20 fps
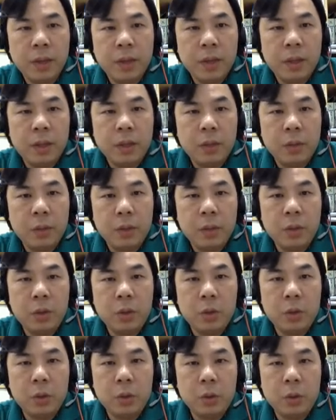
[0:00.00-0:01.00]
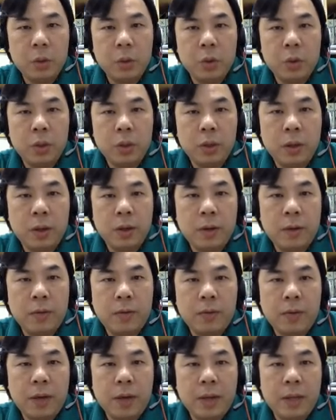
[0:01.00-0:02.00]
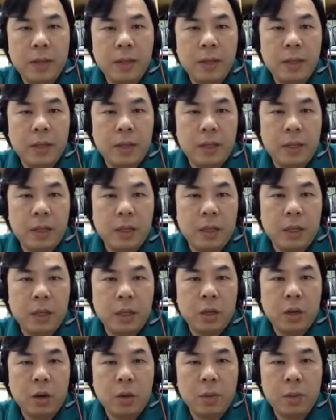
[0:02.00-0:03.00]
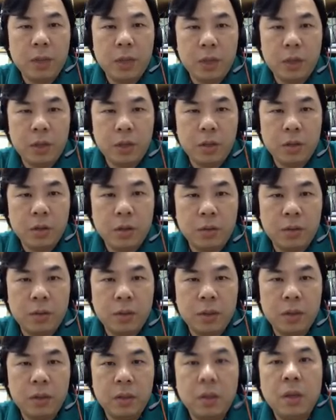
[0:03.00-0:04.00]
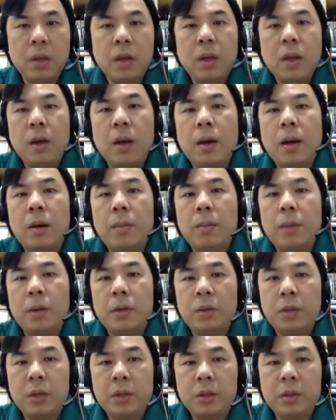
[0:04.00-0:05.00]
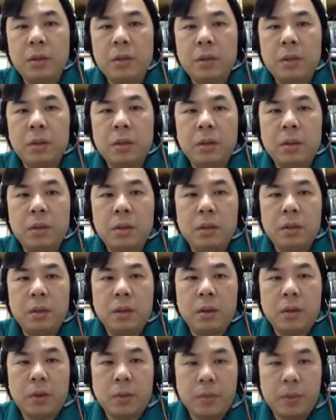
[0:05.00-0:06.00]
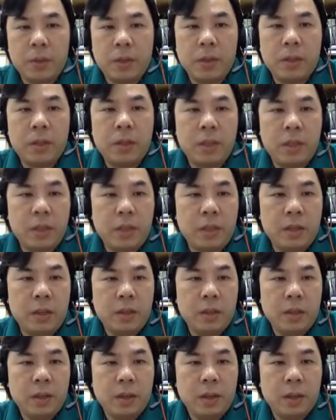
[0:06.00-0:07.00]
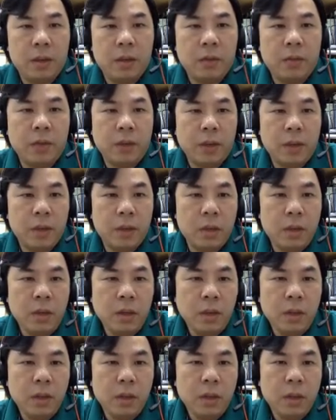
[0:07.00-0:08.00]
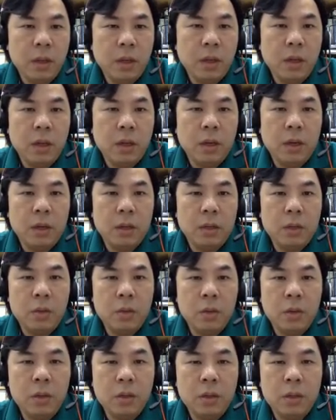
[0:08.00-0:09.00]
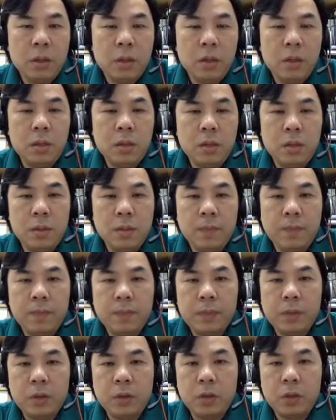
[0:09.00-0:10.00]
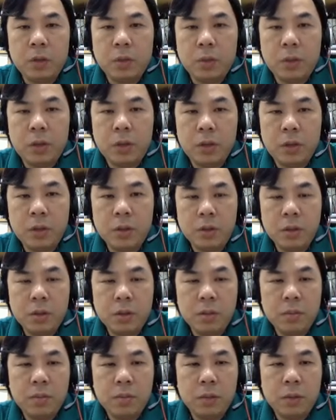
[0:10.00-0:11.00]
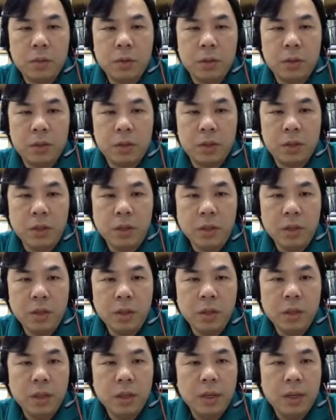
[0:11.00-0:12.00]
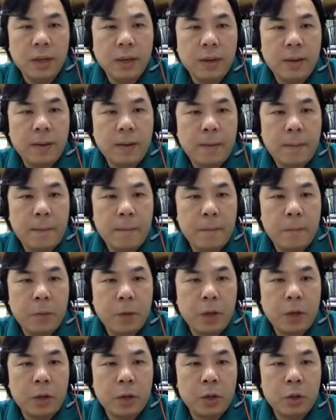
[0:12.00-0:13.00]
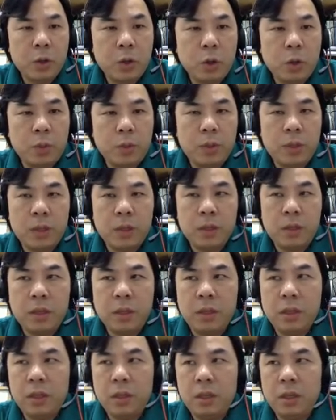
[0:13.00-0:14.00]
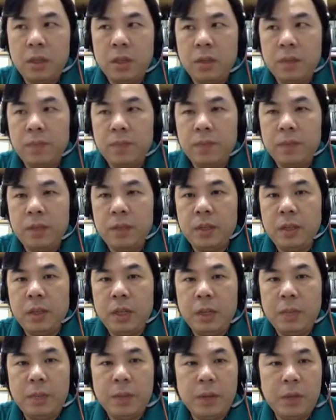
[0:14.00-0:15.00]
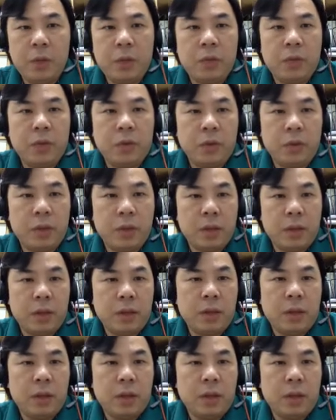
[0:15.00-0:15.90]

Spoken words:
Now we need to find the combinations of this matrix that represent T. And then finally, using these transformations, matrix T, we are going to obtain the image for that